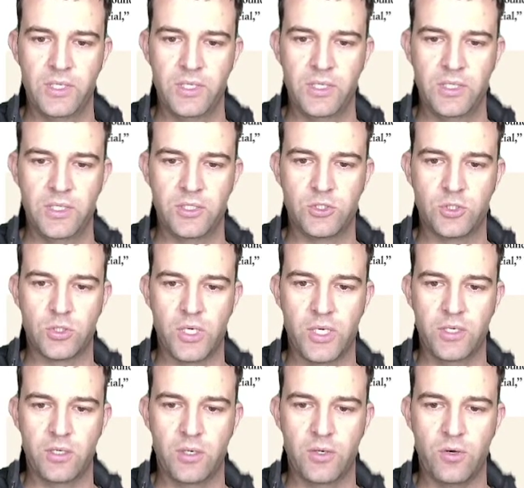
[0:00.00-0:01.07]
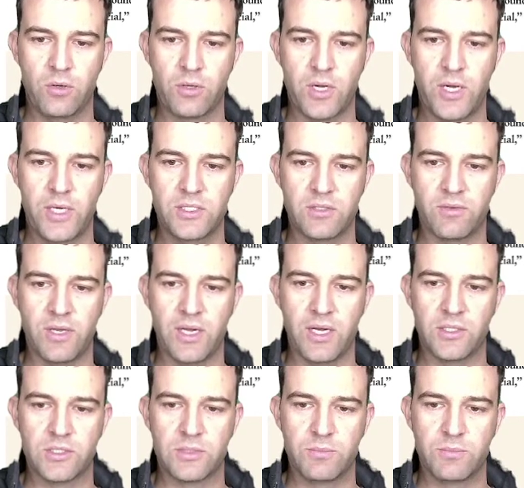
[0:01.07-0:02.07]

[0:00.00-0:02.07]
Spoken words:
He tried on all kinds of hats,